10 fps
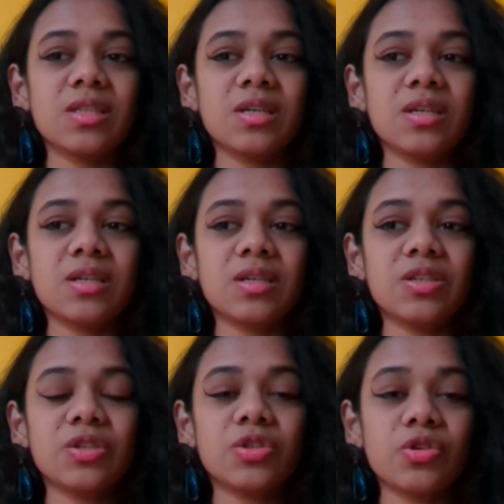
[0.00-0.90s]
the
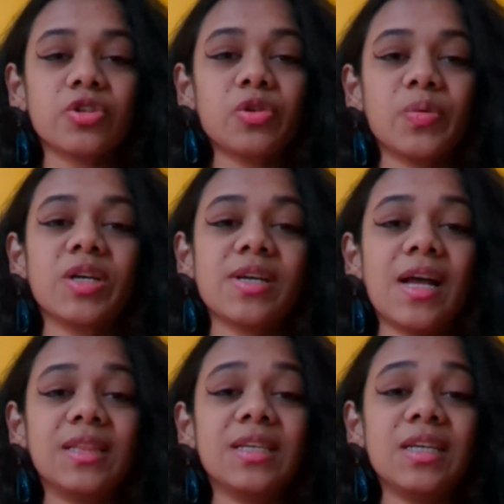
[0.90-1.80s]
sure shot way to
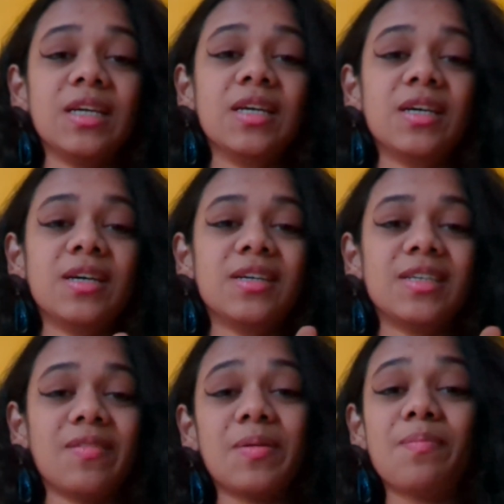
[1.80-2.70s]
healthily
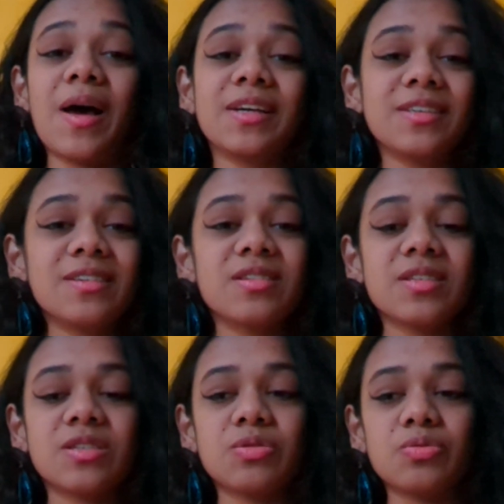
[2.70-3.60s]
develop patterns
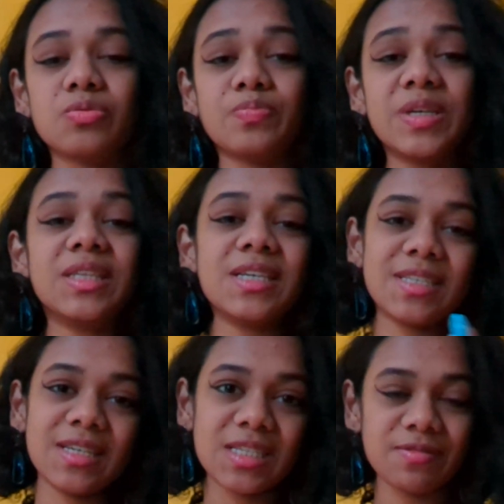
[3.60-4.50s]
to meet these
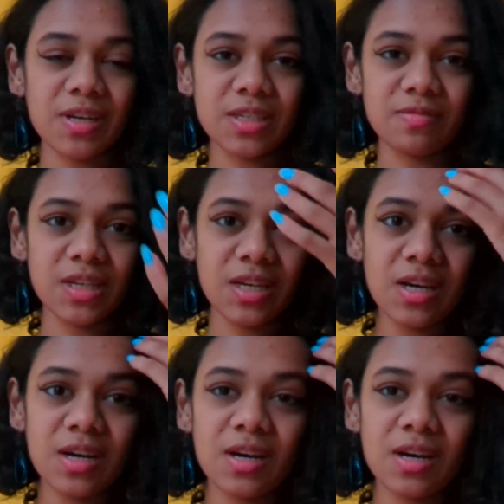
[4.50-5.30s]
needs effectively,